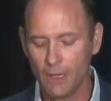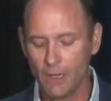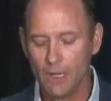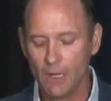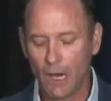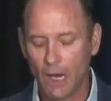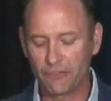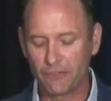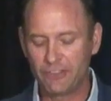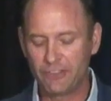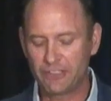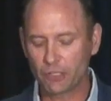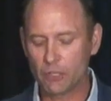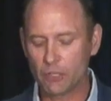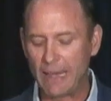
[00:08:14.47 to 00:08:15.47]
Our sea
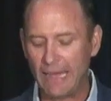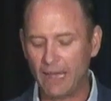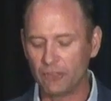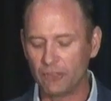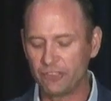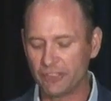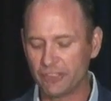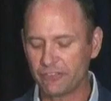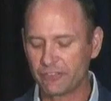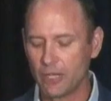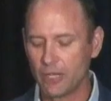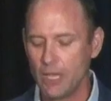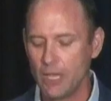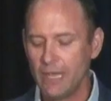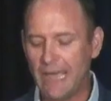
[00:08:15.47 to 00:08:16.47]
turtle biologists
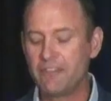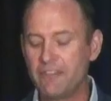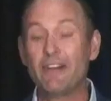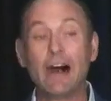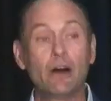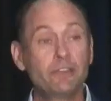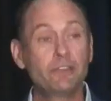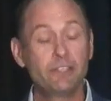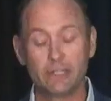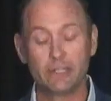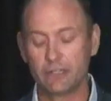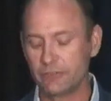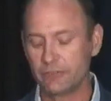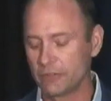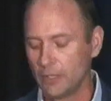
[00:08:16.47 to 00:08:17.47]
and
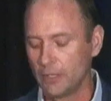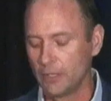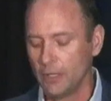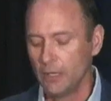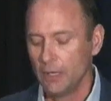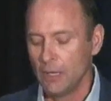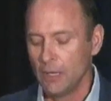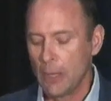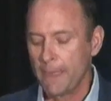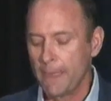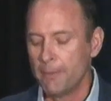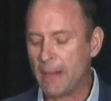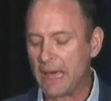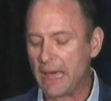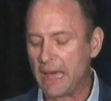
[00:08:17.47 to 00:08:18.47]
volunteers
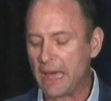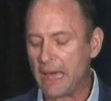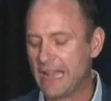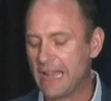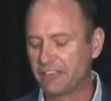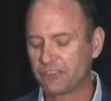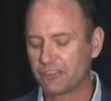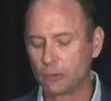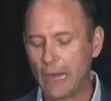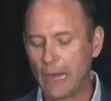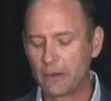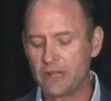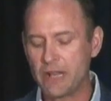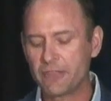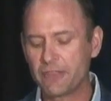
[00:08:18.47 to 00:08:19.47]
monitored nests throughout
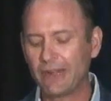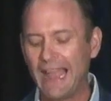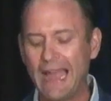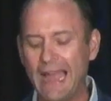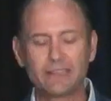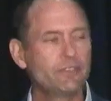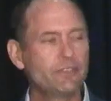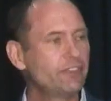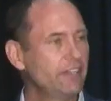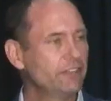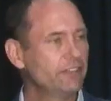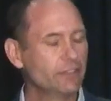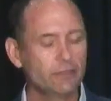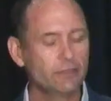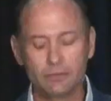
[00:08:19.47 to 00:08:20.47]
another active
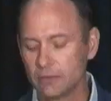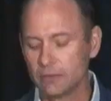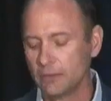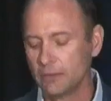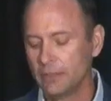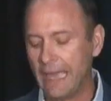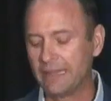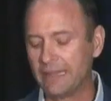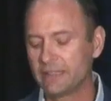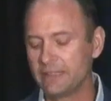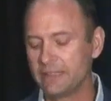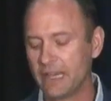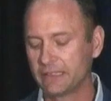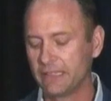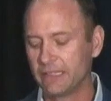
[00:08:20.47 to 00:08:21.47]
season and
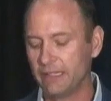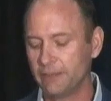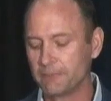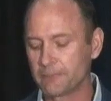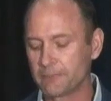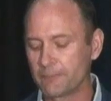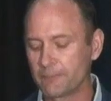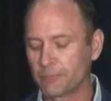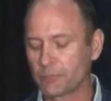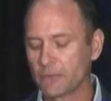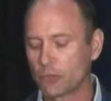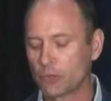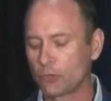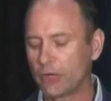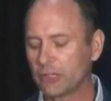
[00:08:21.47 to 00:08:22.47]
conducted
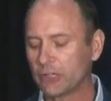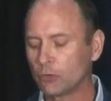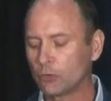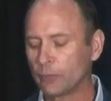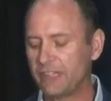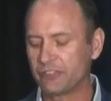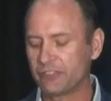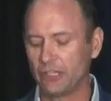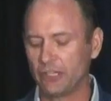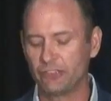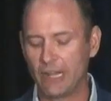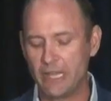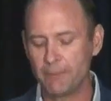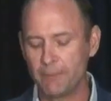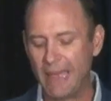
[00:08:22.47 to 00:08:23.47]
critical research on
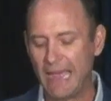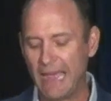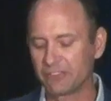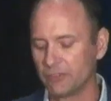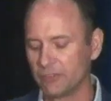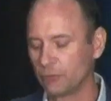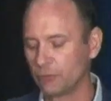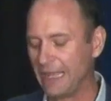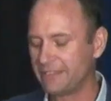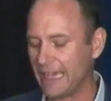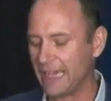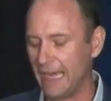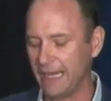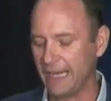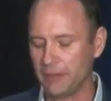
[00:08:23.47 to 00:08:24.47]
impacts of red
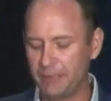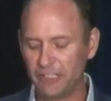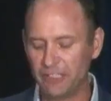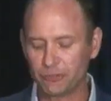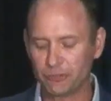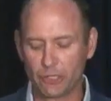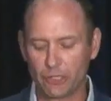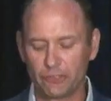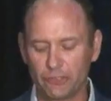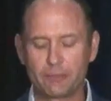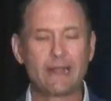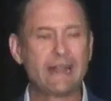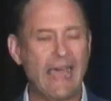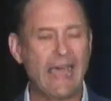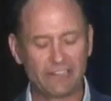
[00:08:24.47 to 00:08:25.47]
tide and beach renourishment
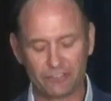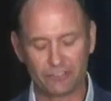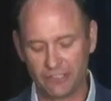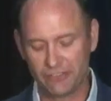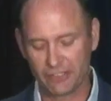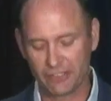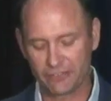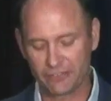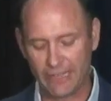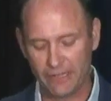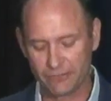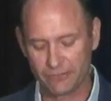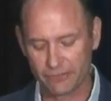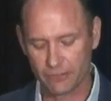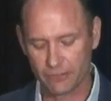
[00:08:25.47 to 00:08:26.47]
on hatchling
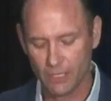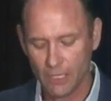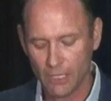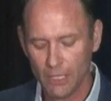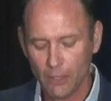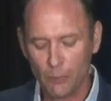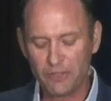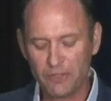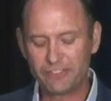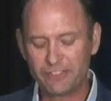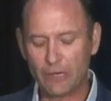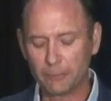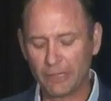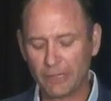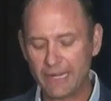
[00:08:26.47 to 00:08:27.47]
success. We
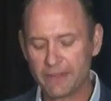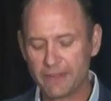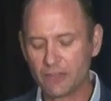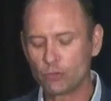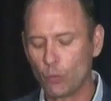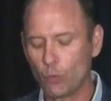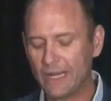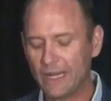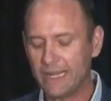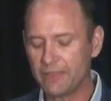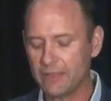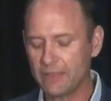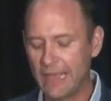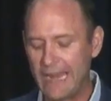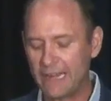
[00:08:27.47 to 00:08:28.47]
celebrated the
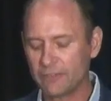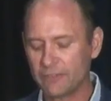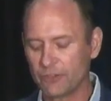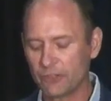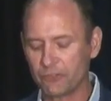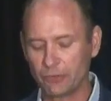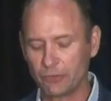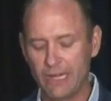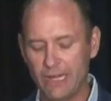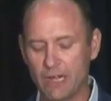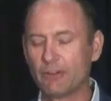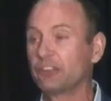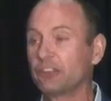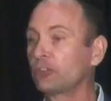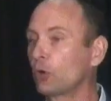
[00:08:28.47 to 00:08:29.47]
20th anniversary of
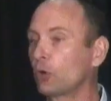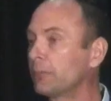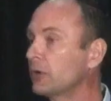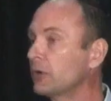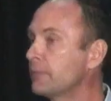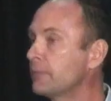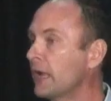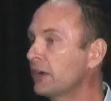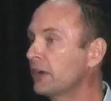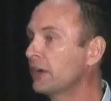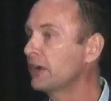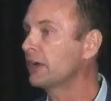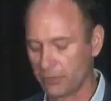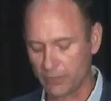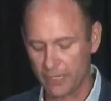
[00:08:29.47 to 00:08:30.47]
our shorebird monitoring
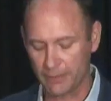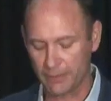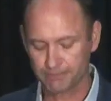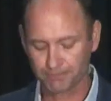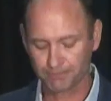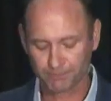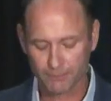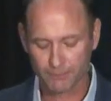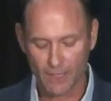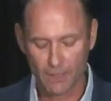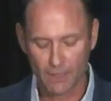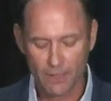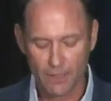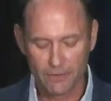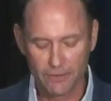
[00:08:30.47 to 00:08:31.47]
program.
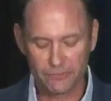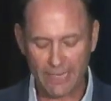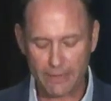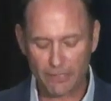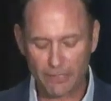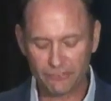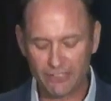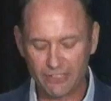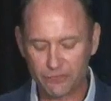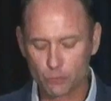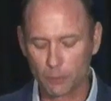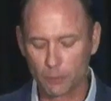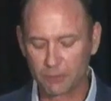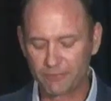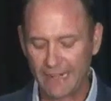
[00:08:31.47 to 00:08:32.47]
The Sanibel Sea School
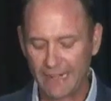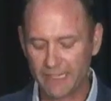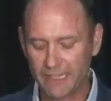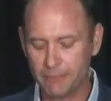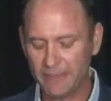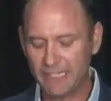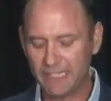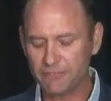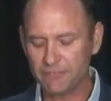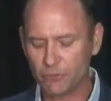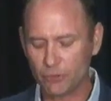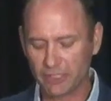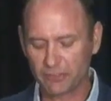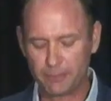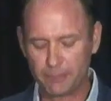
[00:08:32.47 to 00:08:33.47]
provided meaningful
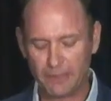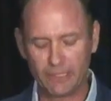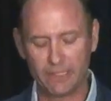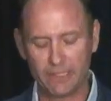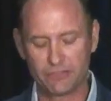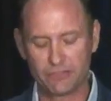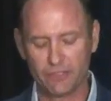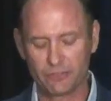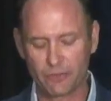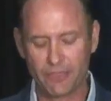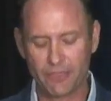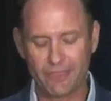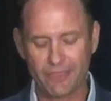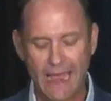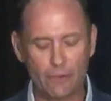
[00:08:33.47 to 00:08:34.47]
experiences for
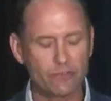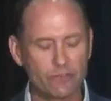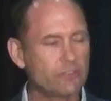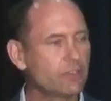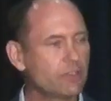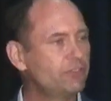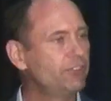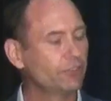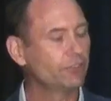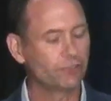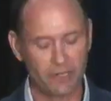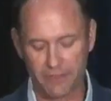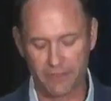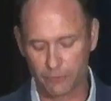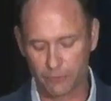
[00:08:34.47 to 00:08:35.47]
thousands of children
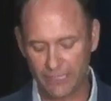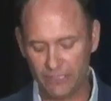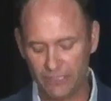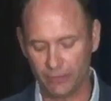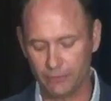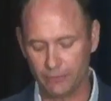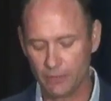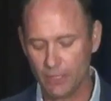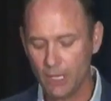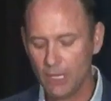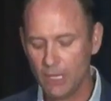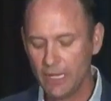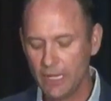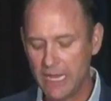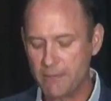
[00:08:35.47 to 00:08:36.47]
in the region,
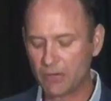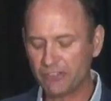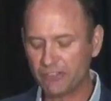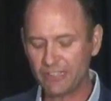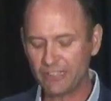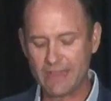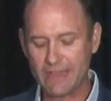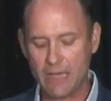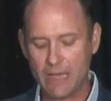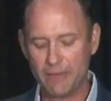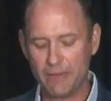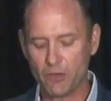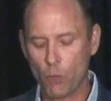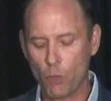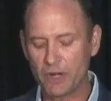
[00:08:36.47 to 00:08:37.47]
immersing them in
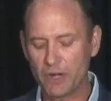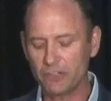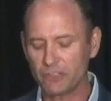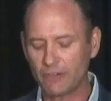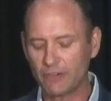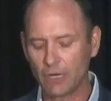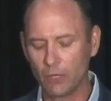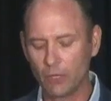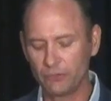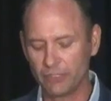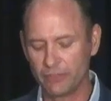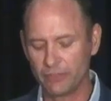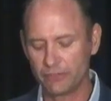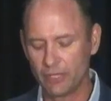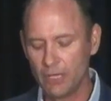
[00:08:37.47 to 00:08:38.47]
the wonders of our
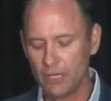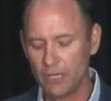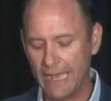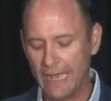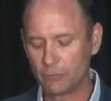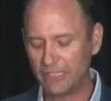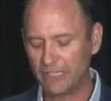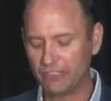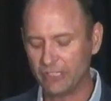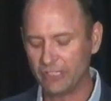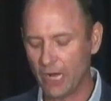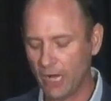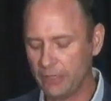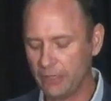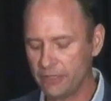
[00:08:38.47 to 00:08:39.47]
oceans and reaching
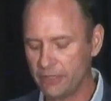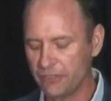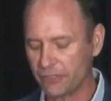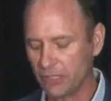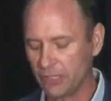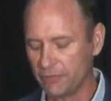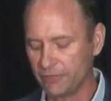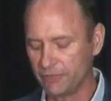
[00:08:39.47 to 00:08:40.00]
underserved,